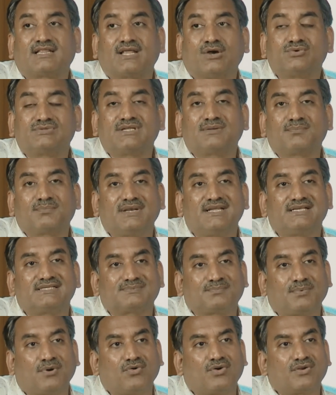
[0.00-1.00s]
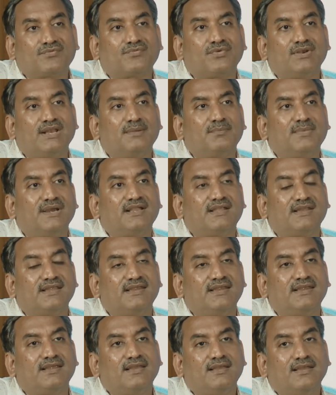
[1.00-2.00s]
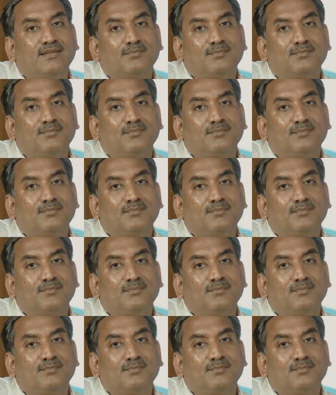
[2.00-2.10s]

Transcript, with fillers: 1,000 plus powerful MIT